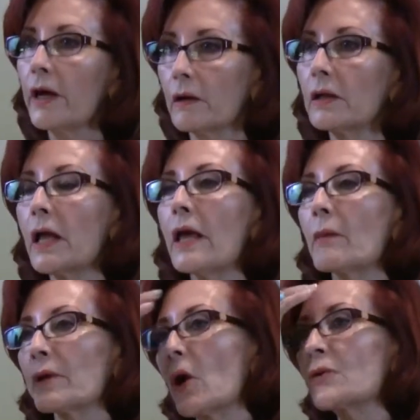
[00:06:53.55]
Yeah,
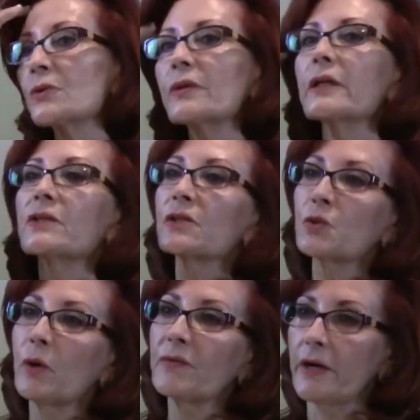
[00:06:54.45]
but I also think it's the
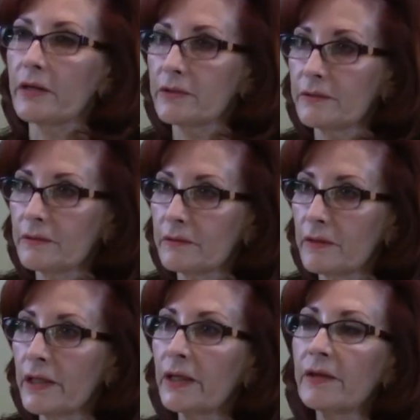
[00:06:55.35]
12th house,
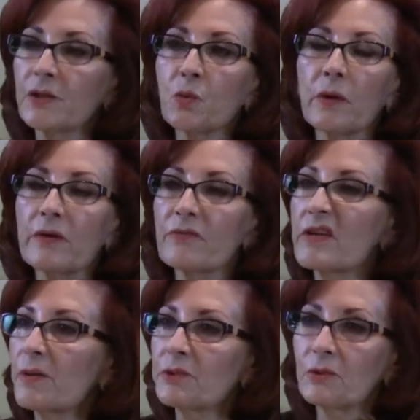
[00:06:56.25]
and I think it's wherever
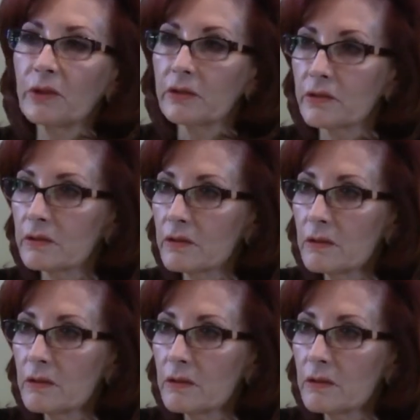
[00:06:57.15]
Neptune is,